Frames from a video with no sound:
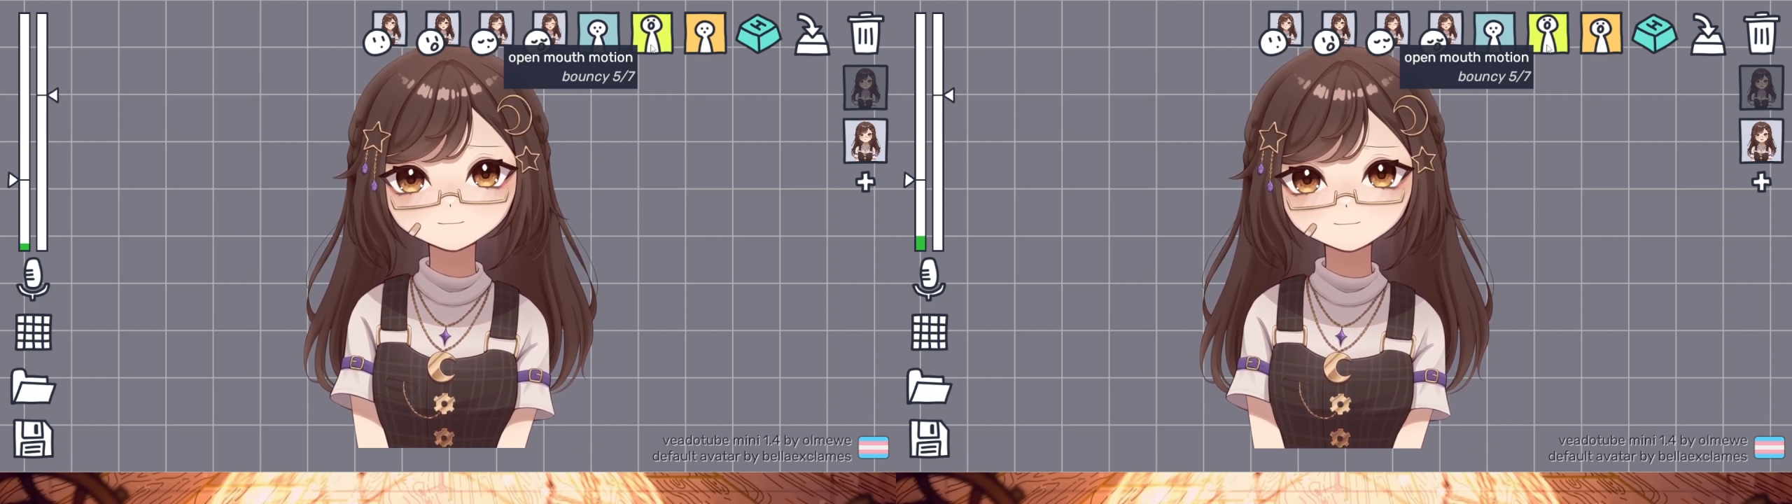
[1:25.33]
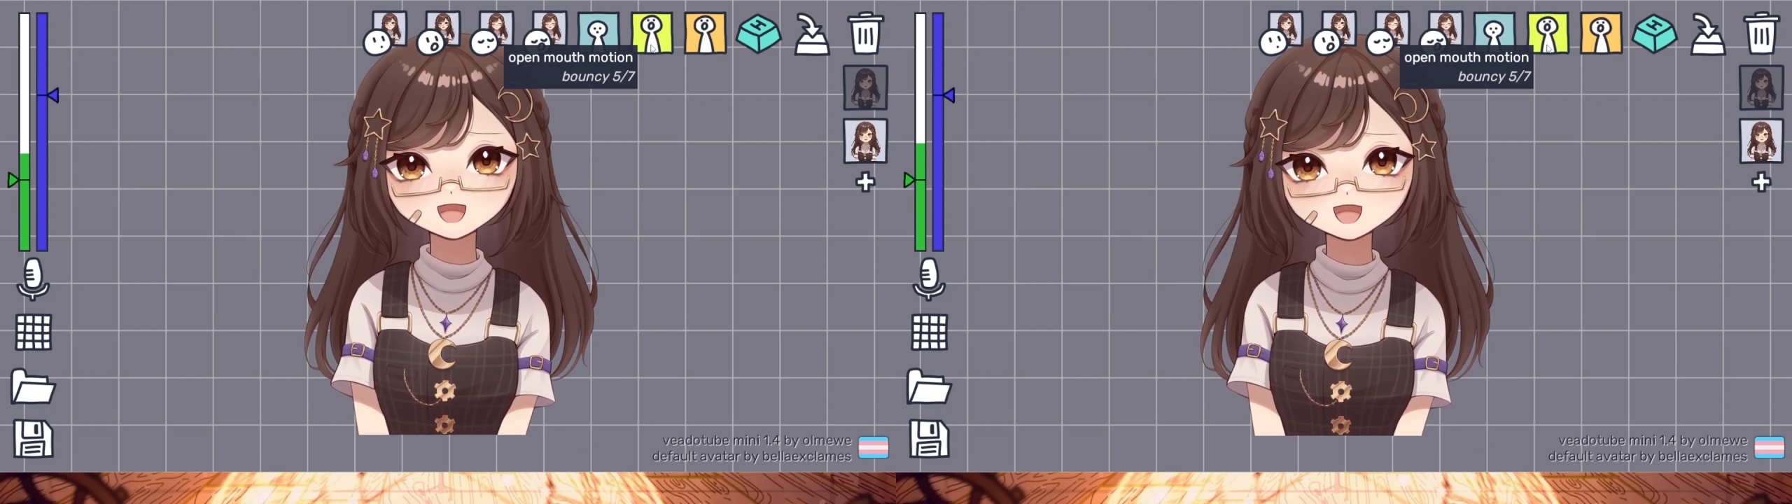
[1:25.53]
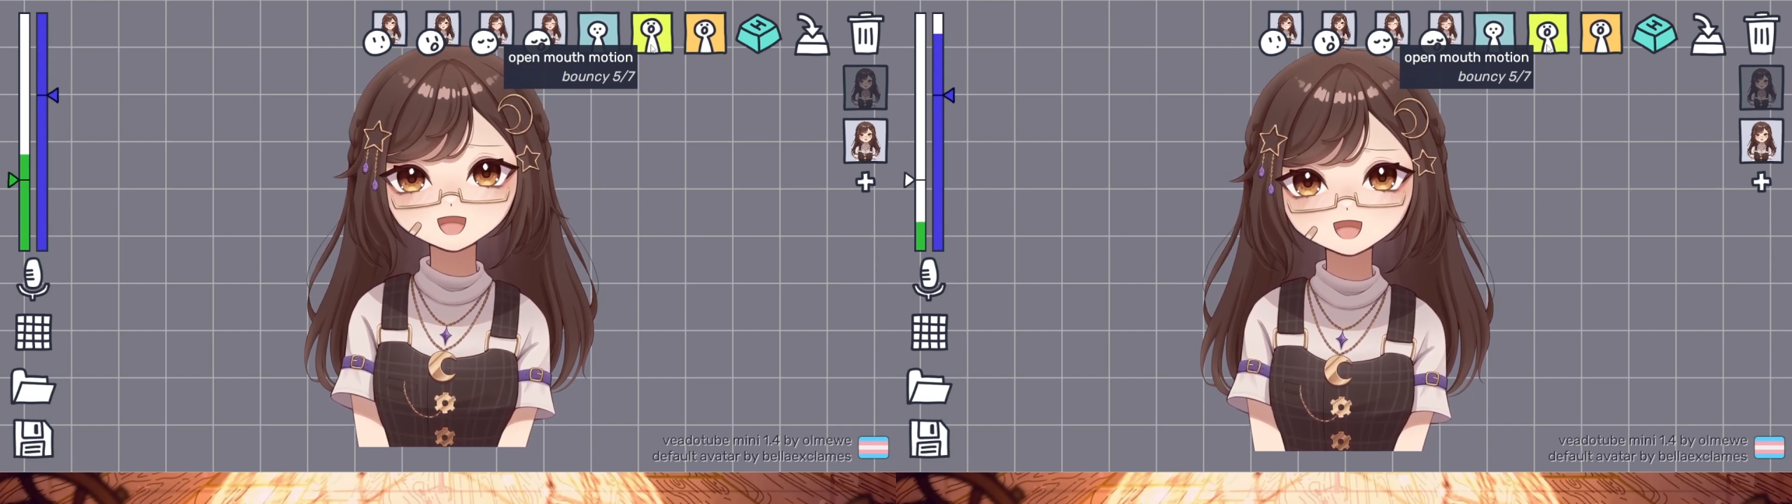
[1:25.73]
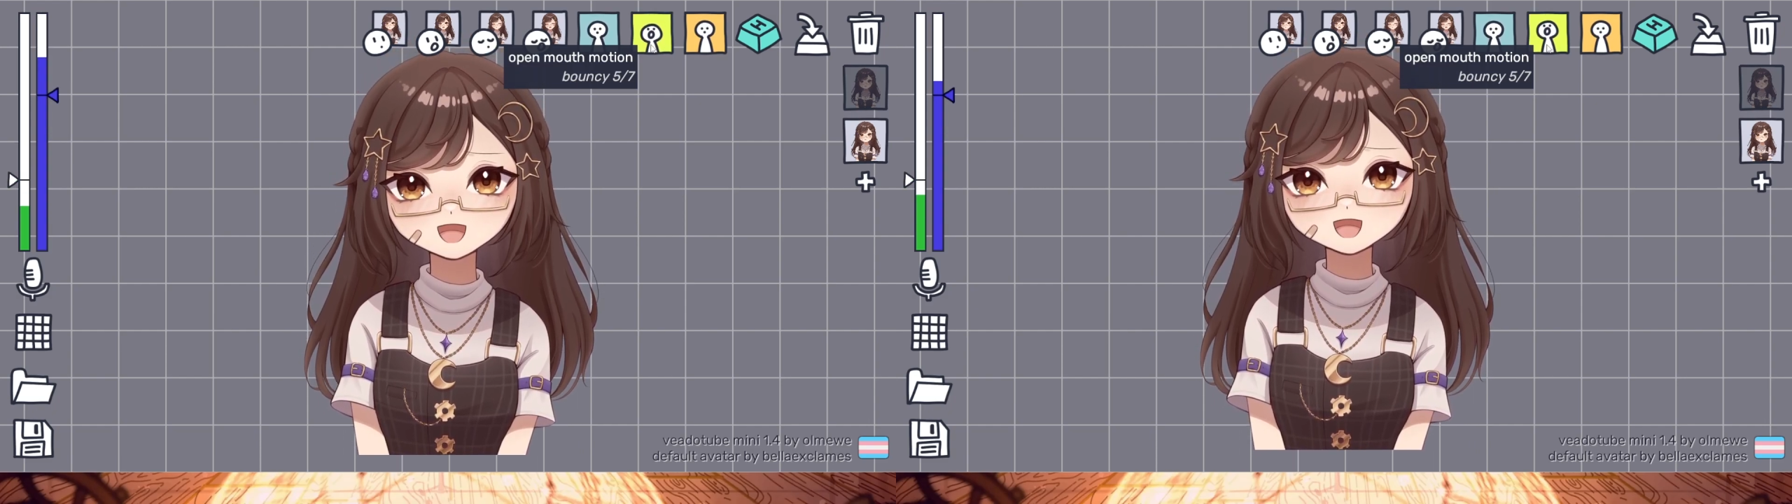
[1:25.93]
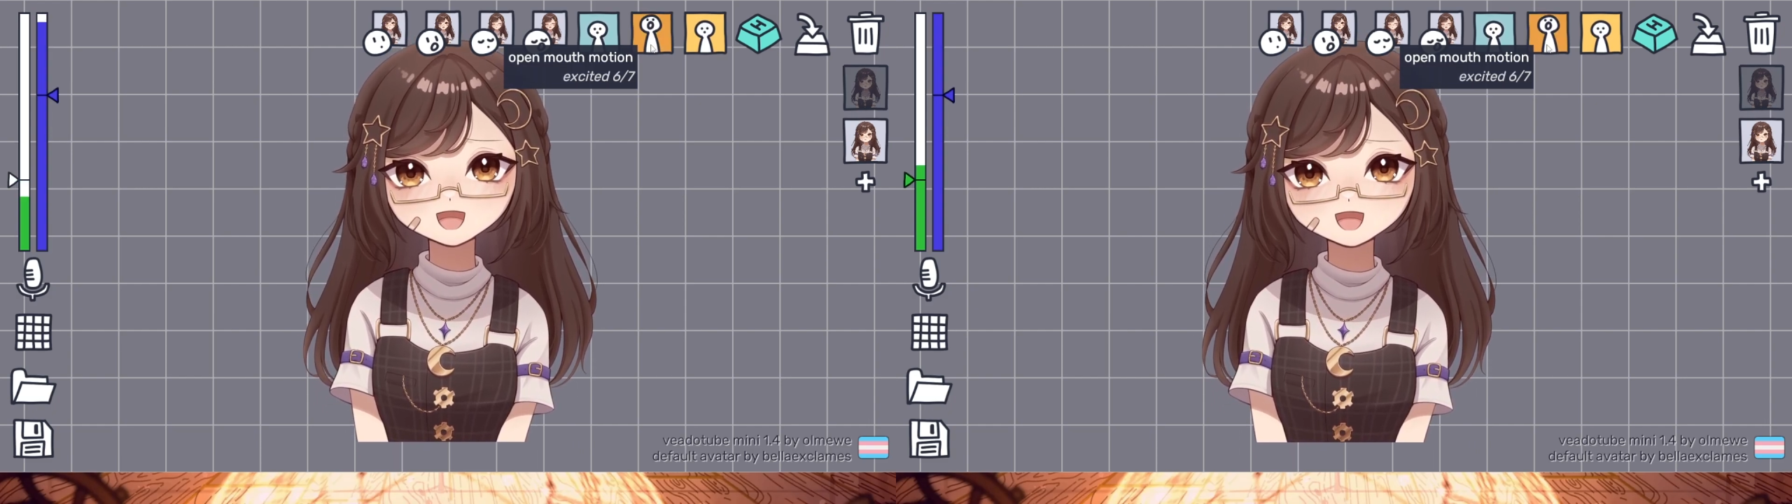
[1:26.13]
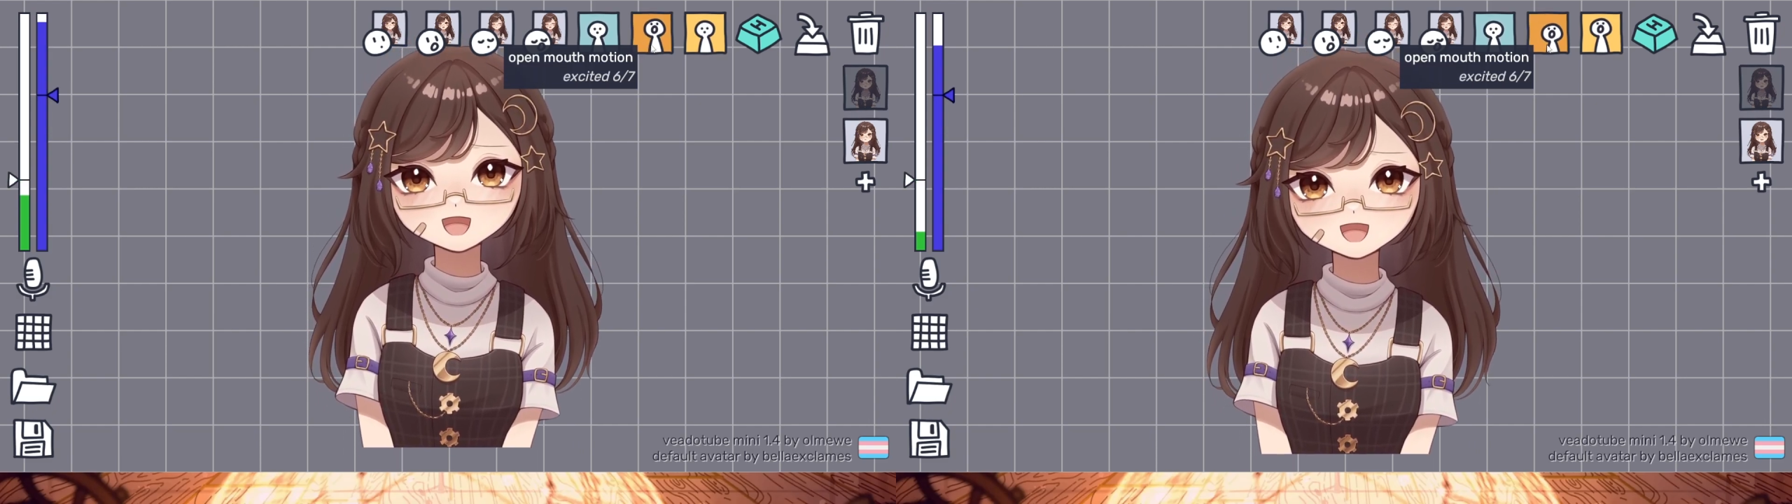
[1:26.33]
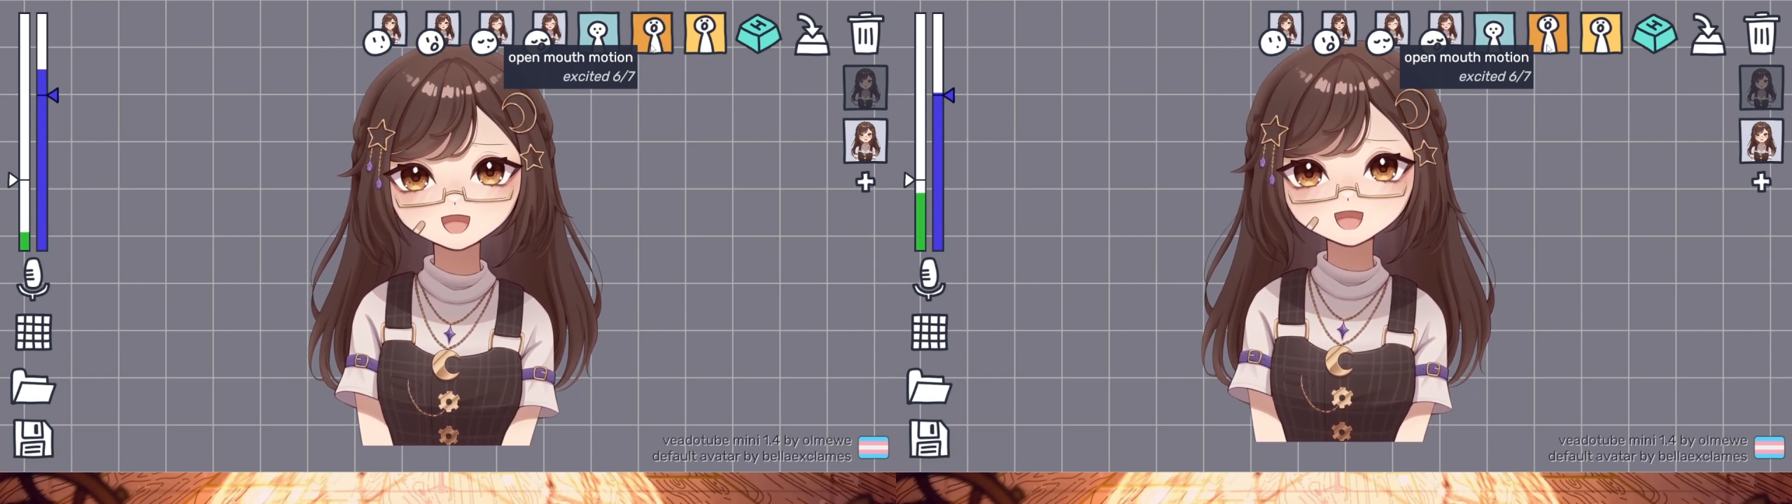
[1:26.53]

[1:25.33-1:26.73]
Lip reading: I move differently.